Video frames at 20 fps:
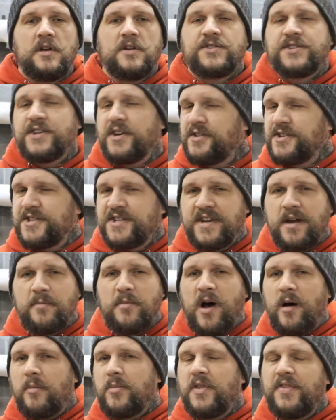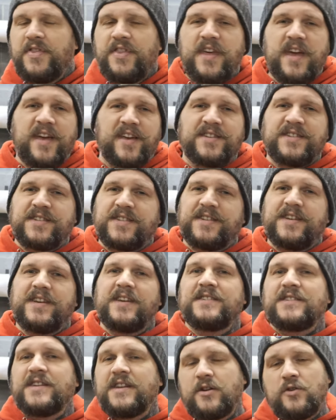So to sum up, this
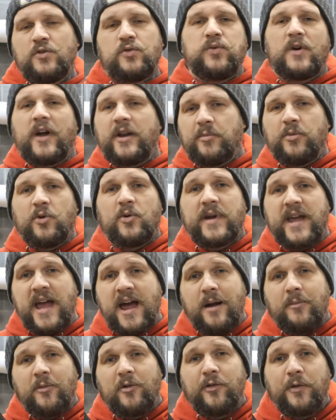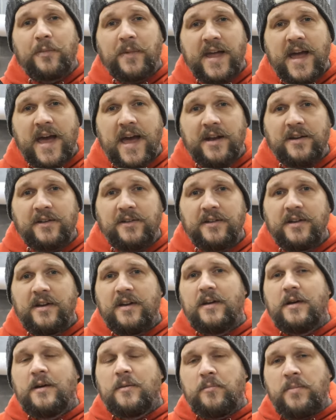is an incredible camera from Canon,
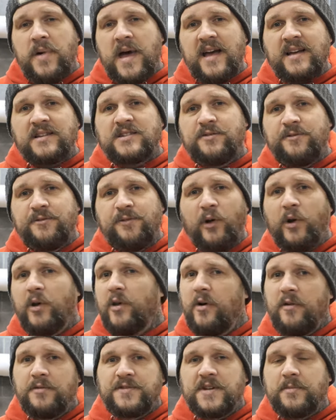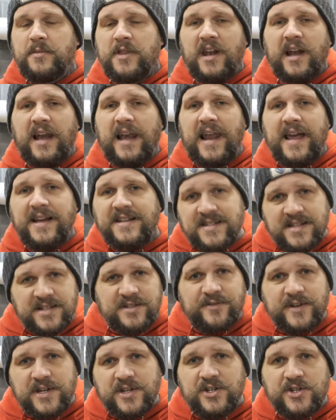packed full of some of the
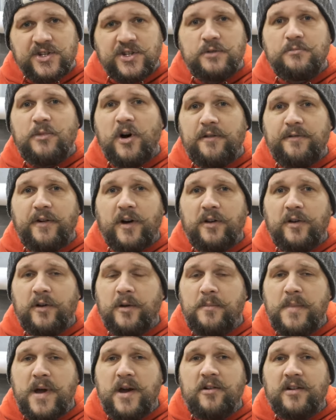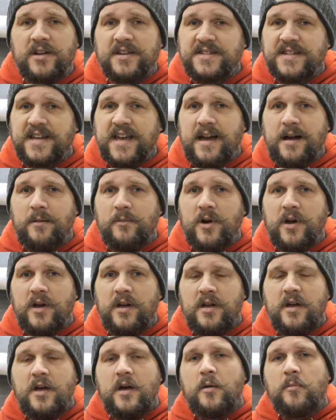latest features you might find on a mirrorless camera,
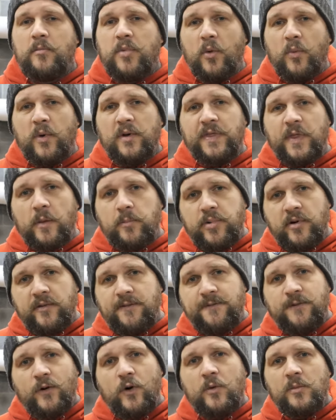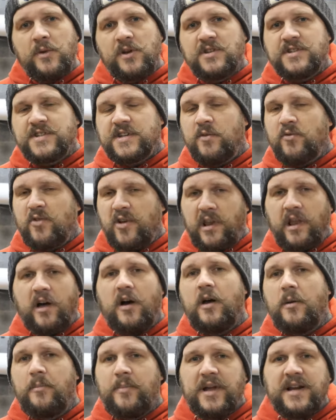but with the performance and
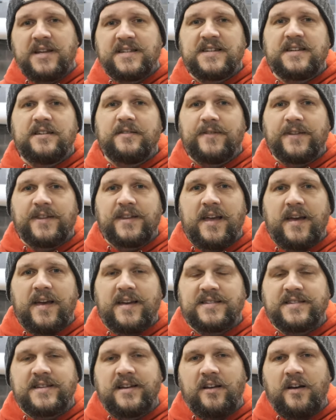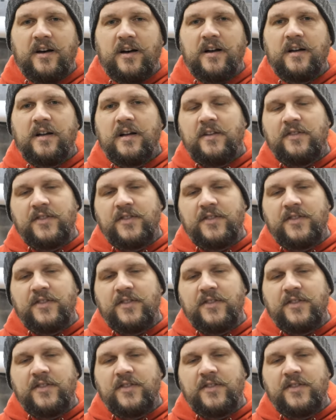reliability of a D S L R.